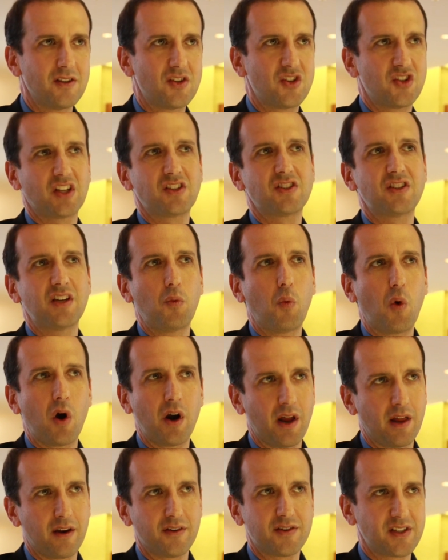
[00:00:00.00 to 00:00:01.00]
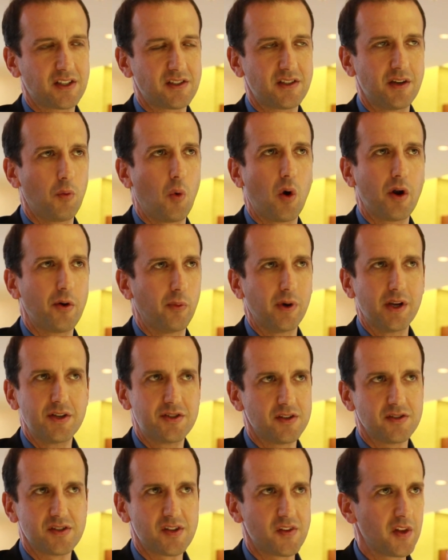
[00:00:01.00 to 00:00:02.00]
61 out of 61
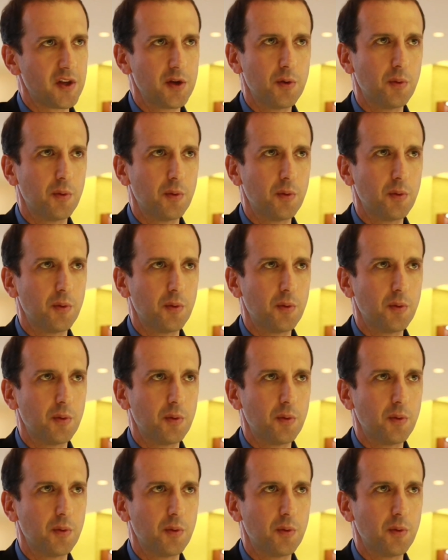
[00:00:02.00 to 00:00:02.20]
regions in the